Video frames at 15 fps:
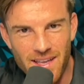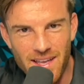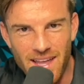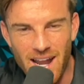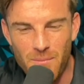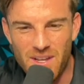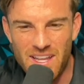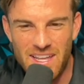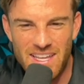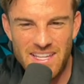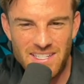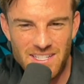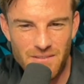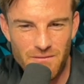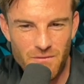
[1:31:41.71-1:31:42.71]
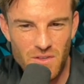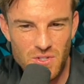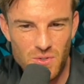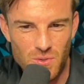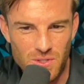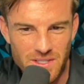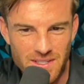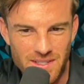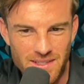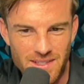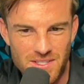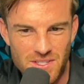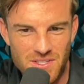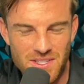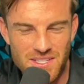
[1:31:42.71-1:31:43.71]
and i'm going to individually
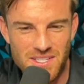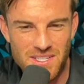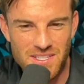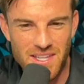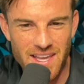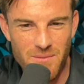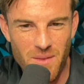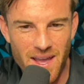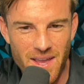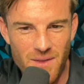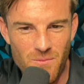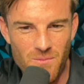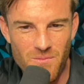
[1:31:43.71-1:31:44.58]
this is this is like my